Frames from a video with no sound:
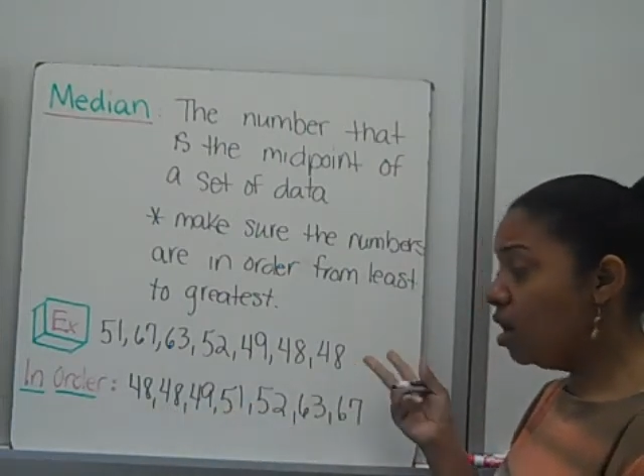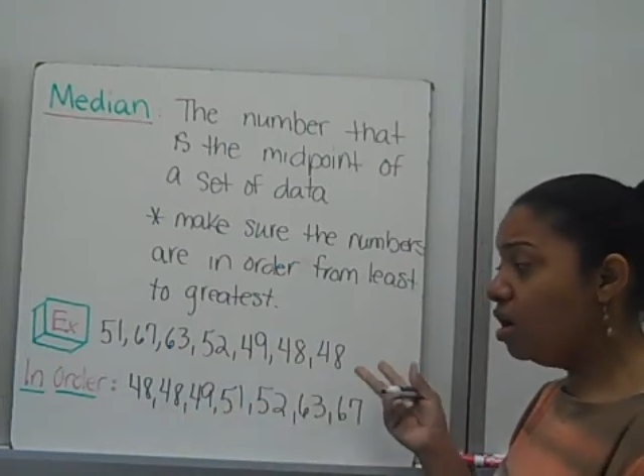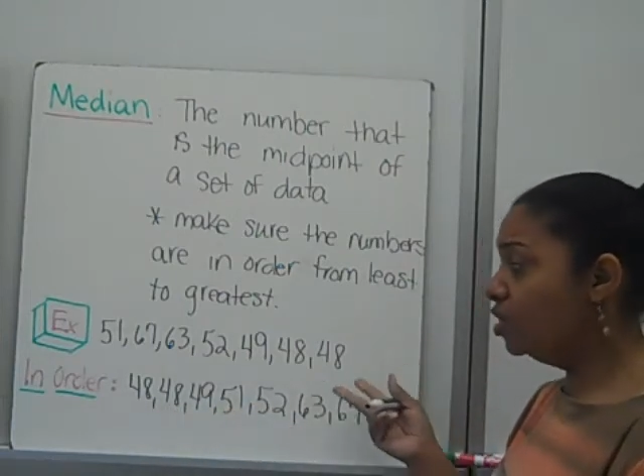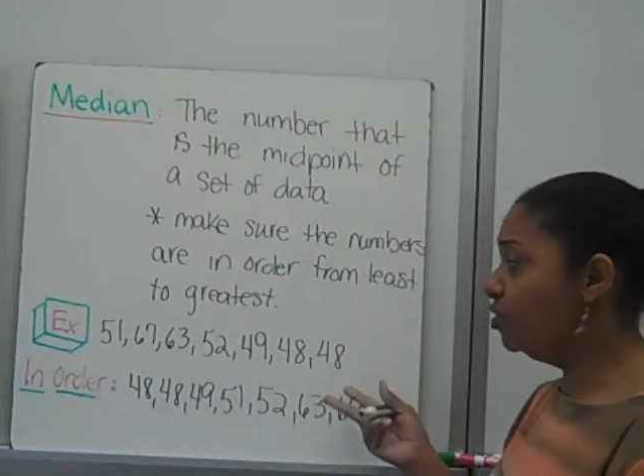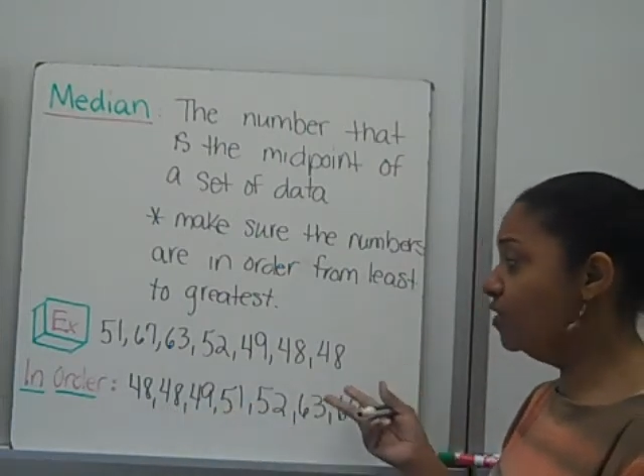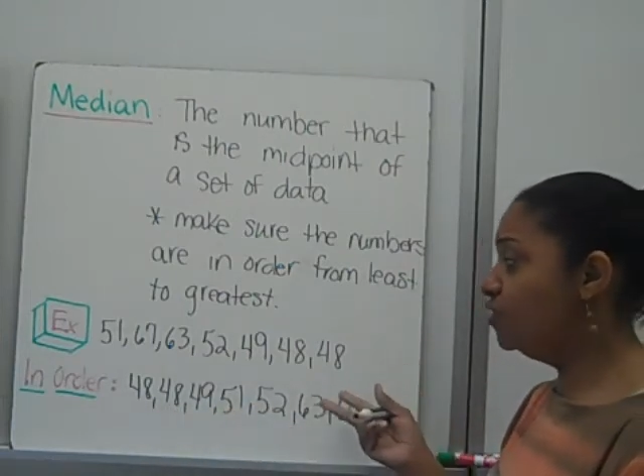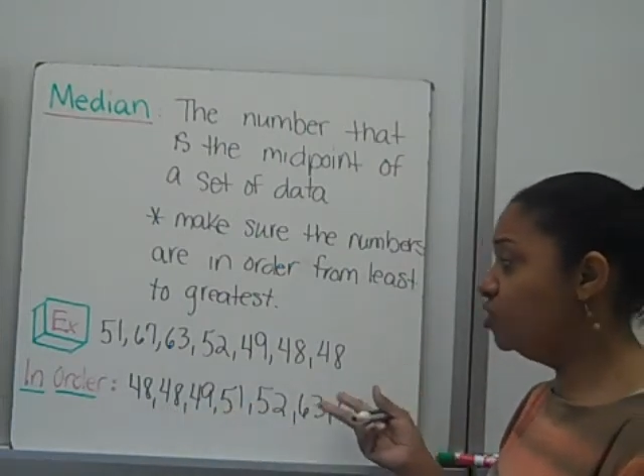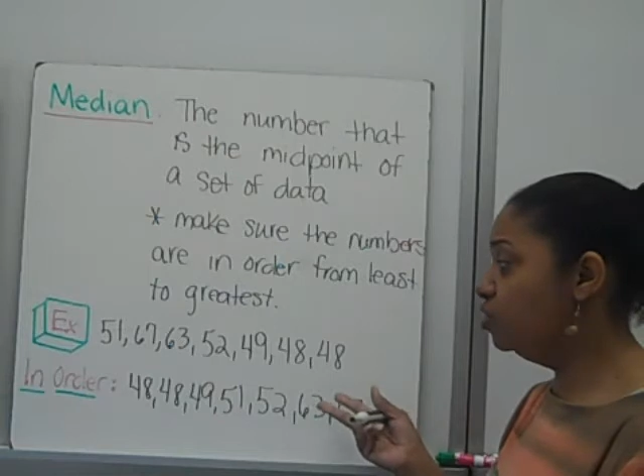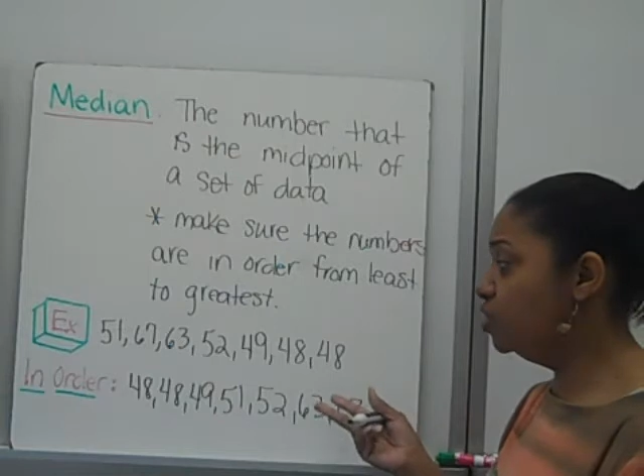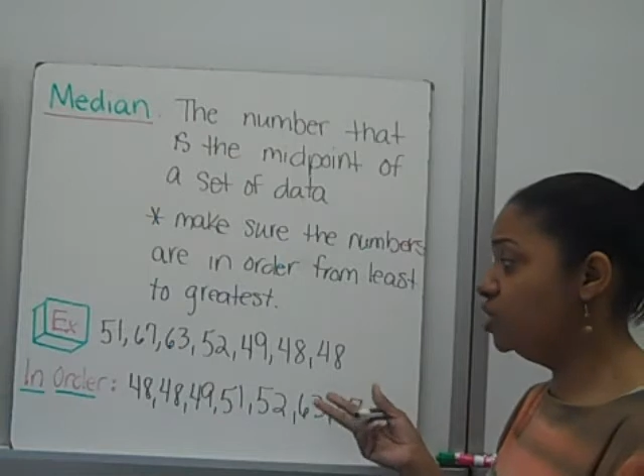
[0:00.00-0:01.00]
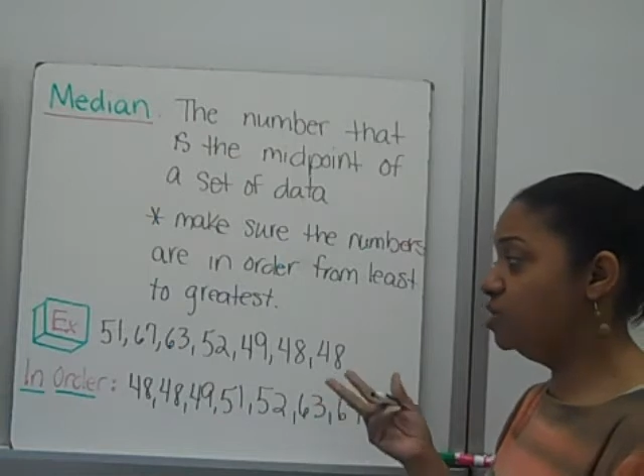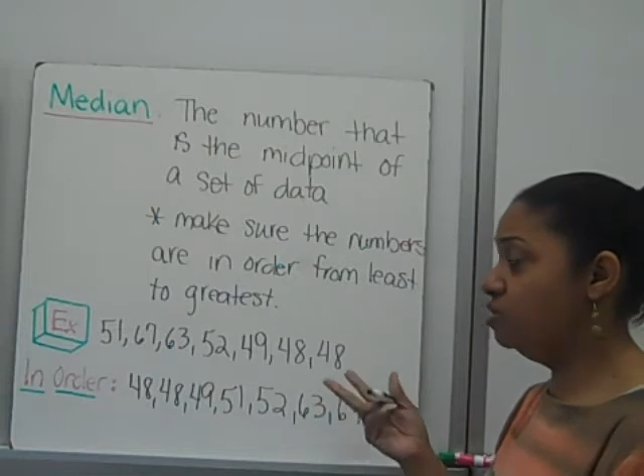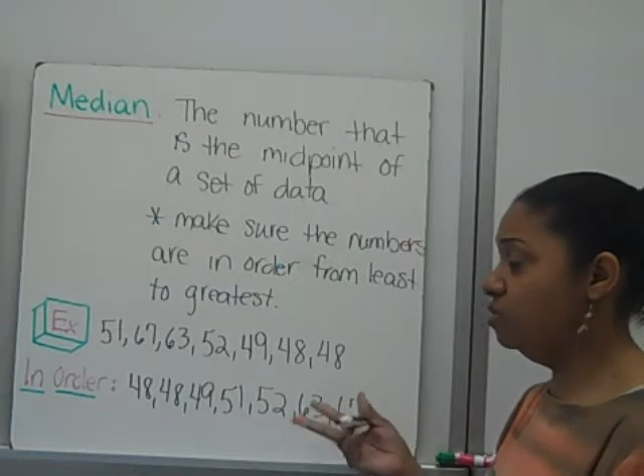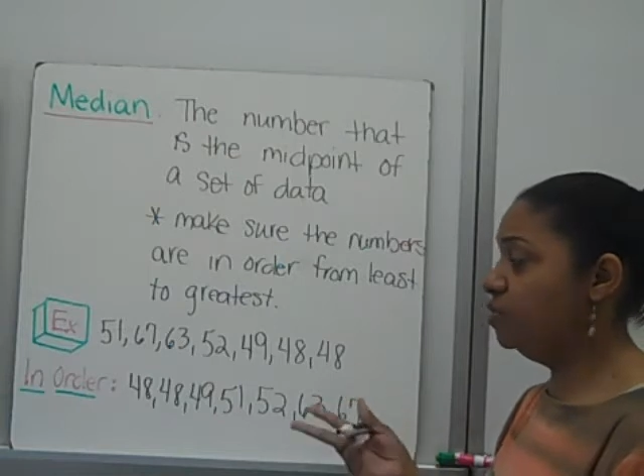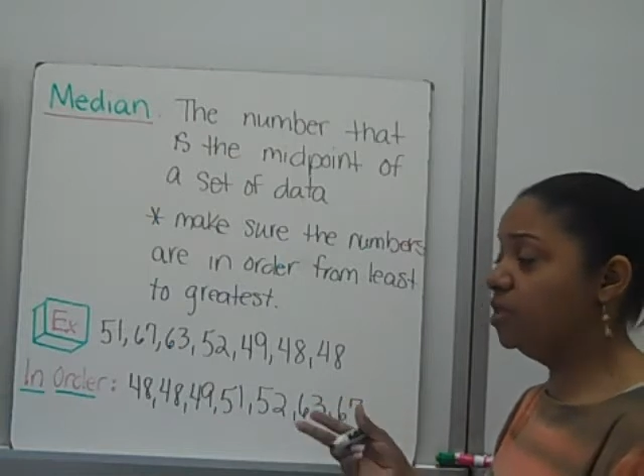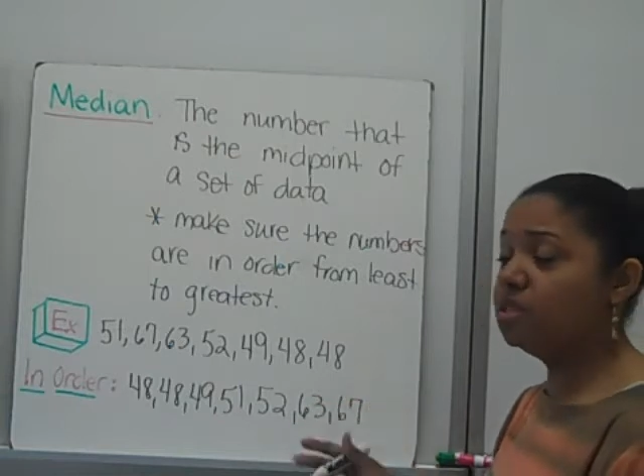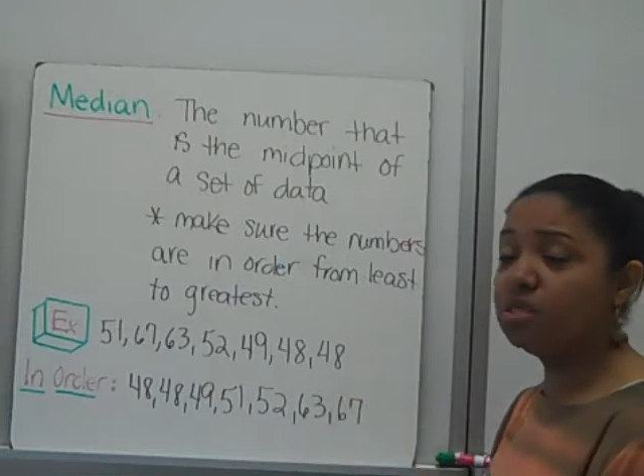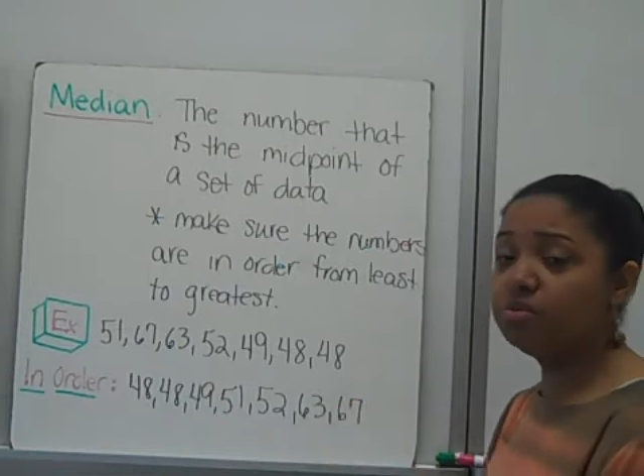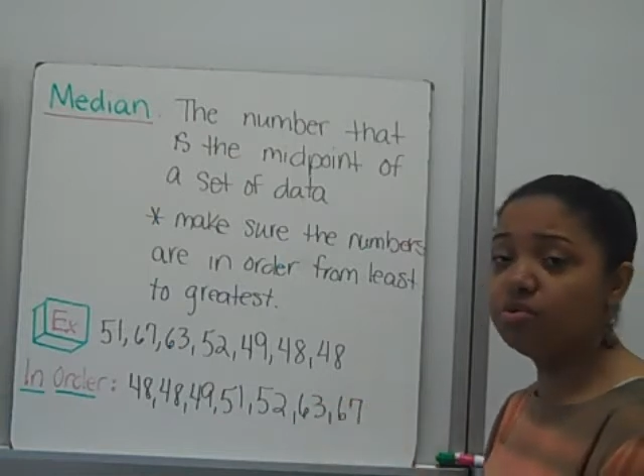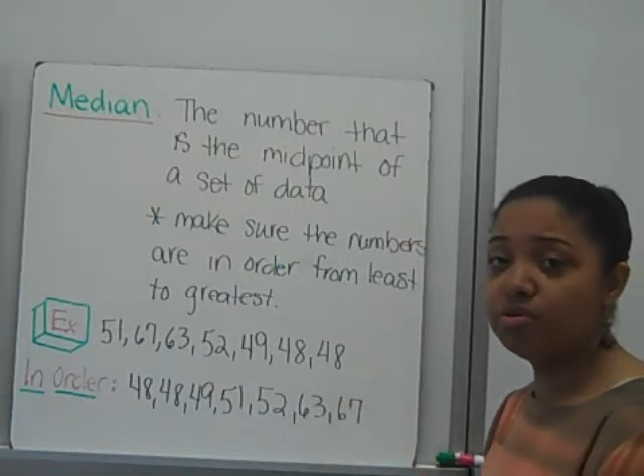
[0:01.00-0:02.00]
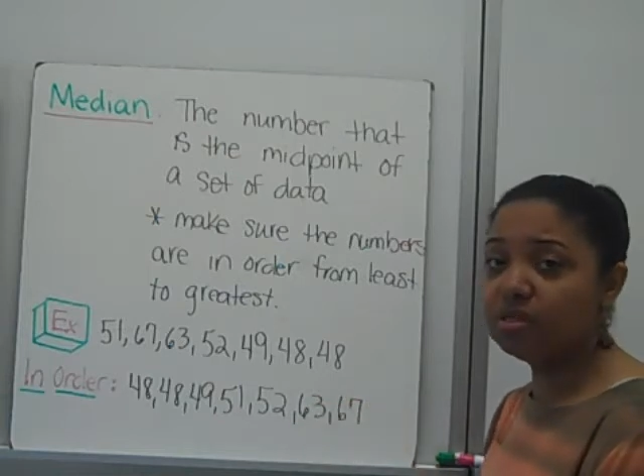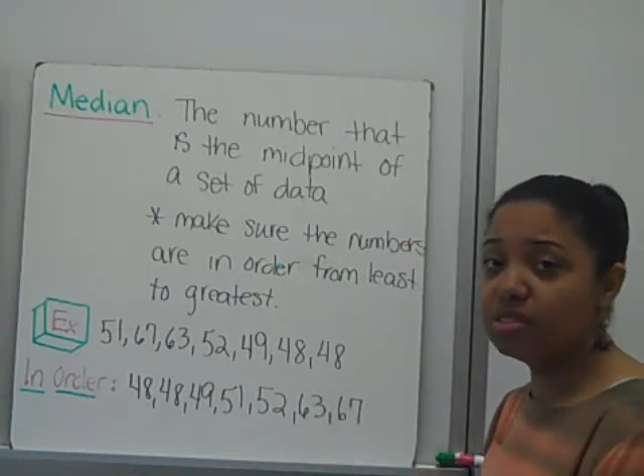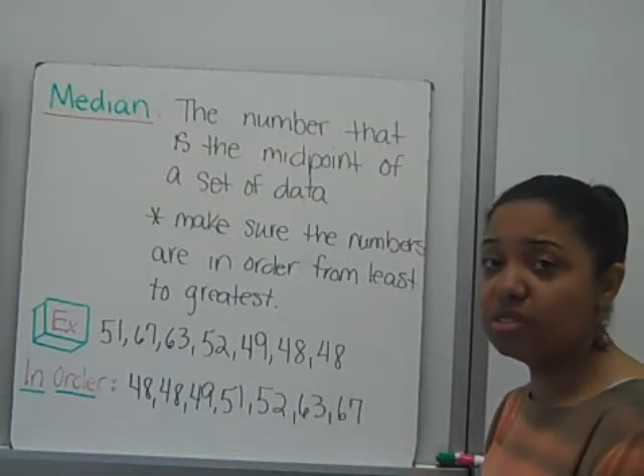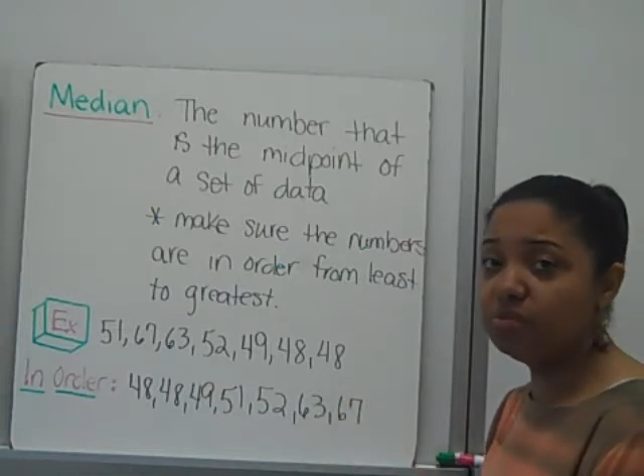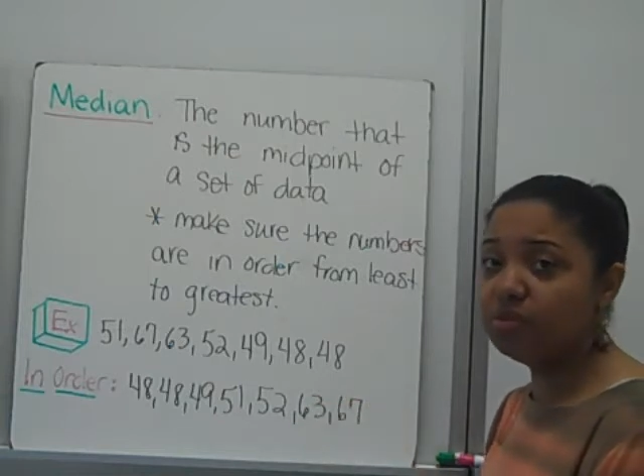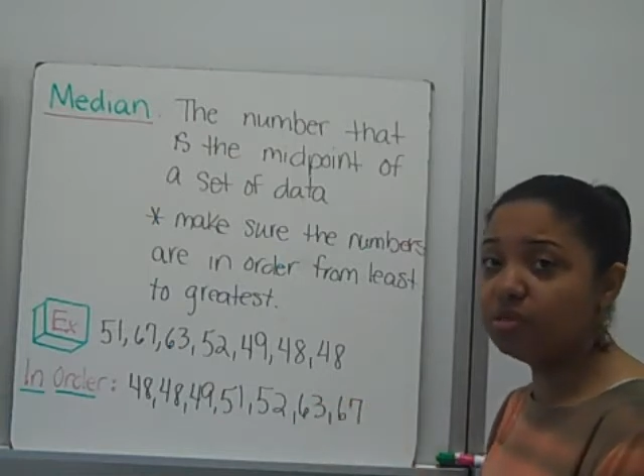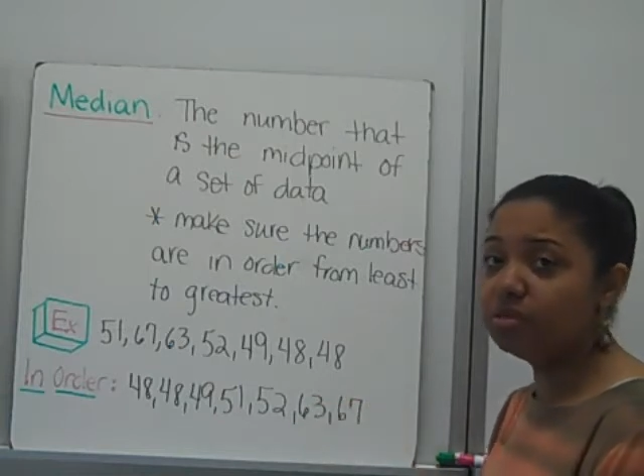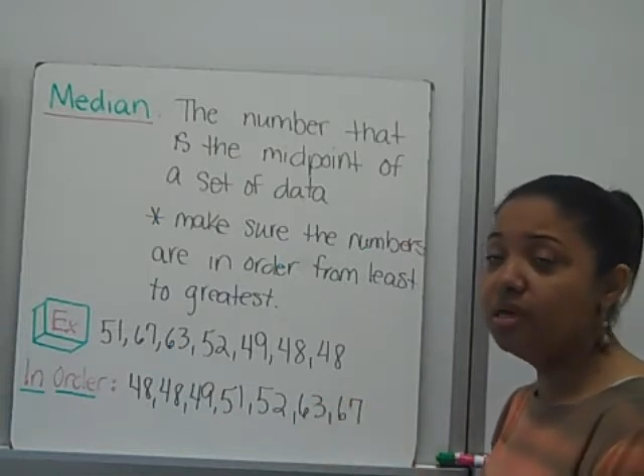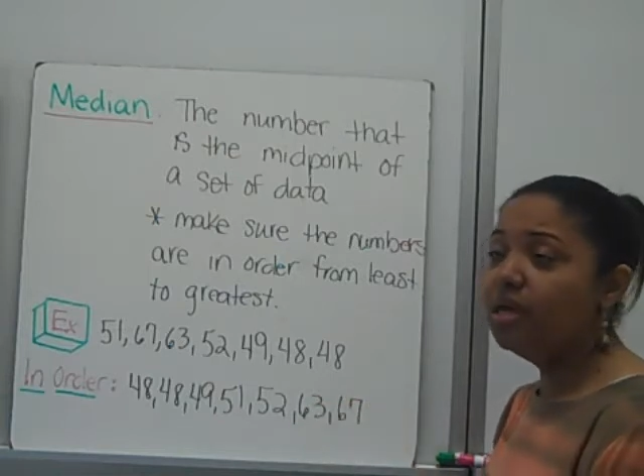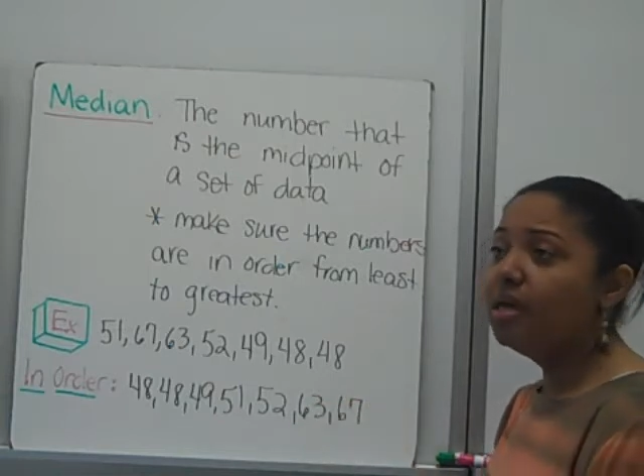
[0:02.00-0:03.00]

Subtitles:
all you have to do is pick the number that's in the middle.